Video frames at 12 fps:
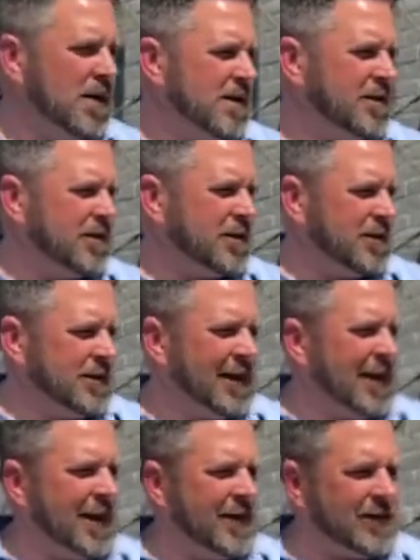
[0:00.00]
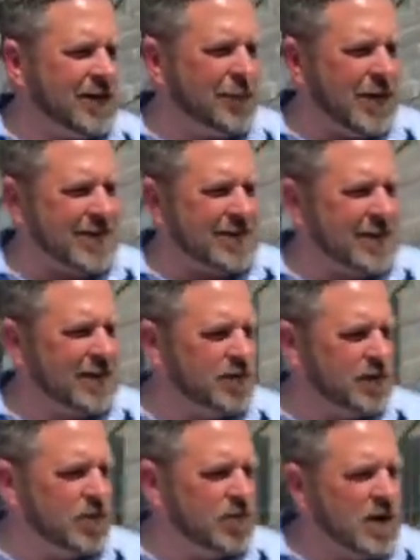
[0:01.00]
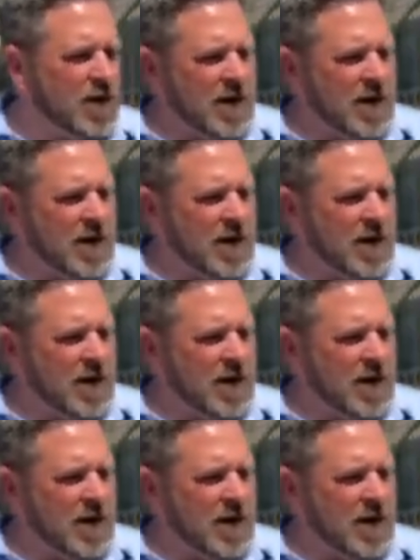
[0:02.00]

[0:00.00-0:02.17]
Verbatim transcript: such as these. And the best thing to do